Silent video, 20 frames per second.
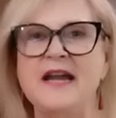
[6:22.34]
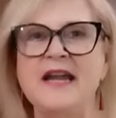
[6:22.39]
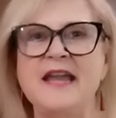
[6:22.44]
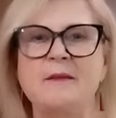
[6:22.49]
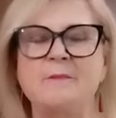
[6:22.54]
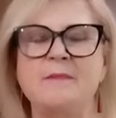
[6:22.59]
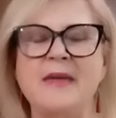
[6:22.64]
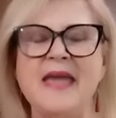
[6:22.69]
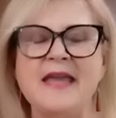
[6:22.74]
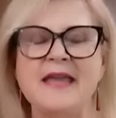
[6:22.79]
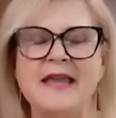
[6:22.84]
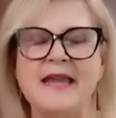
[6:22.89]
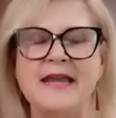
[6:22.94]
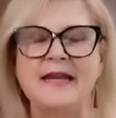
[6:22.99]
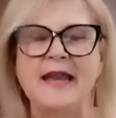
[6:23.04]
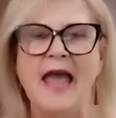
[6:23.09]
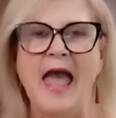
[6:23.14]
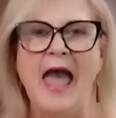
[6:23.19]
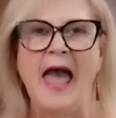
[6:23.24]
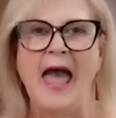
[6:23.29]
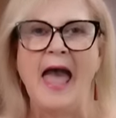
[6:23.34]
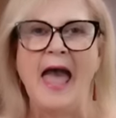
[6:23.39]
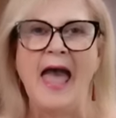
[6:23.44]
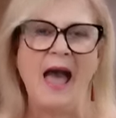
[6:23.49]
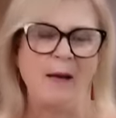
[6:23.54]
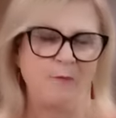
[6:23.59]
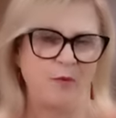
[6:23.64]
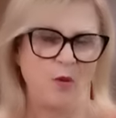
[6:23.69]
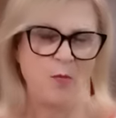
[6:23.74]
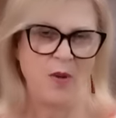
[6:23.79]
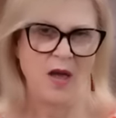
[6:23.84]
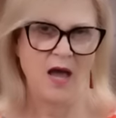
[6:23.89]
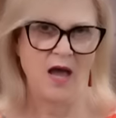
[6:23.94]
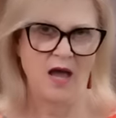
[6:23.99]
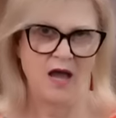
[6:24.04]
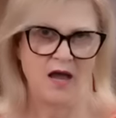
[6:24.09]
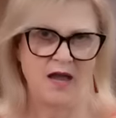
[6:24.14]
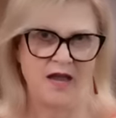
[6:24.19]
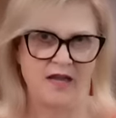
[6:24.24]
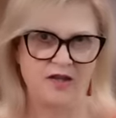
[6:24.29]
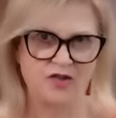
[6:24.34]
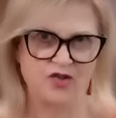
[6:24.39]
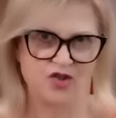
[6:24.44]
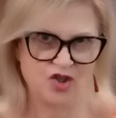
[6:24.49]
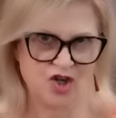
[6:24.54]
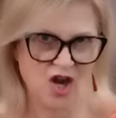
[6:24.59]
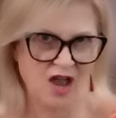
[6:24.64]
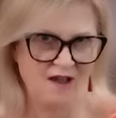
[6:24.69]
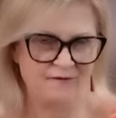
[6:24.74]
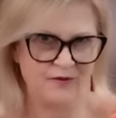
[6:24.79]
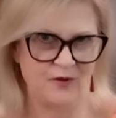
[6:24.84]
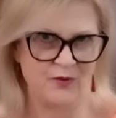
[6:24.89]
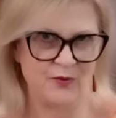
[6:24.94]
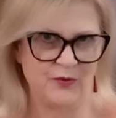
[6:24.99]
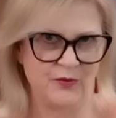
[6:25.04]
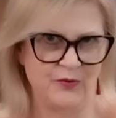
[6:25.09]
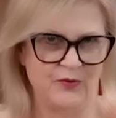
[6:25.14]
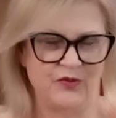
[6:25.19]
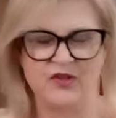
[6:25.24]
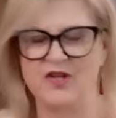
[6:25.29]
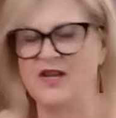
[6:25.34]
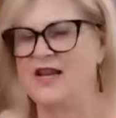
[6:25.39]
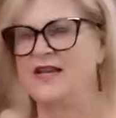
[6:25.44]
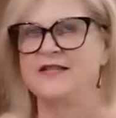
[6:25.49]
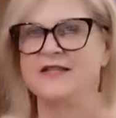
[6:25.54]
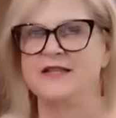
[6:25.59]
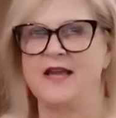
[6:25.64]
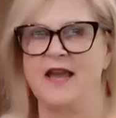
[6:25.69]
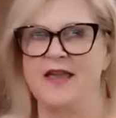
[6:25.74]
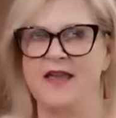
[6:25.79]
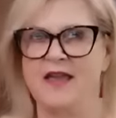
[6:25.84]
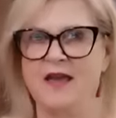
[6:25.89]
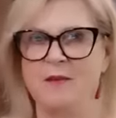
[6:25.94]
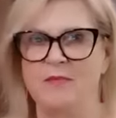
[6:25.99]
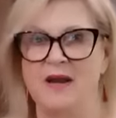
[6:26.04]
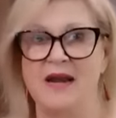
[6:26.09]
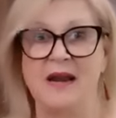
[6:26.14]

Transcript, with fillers: I am making apple pie chaffles. Yes, I am,